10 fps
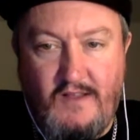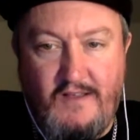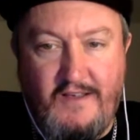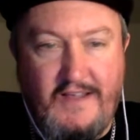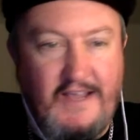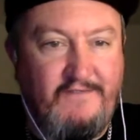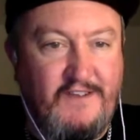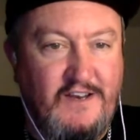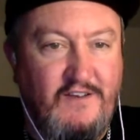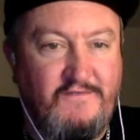I
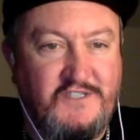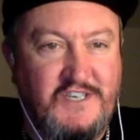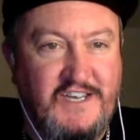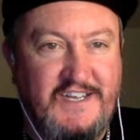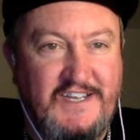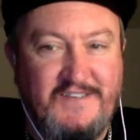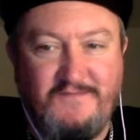effing love JD.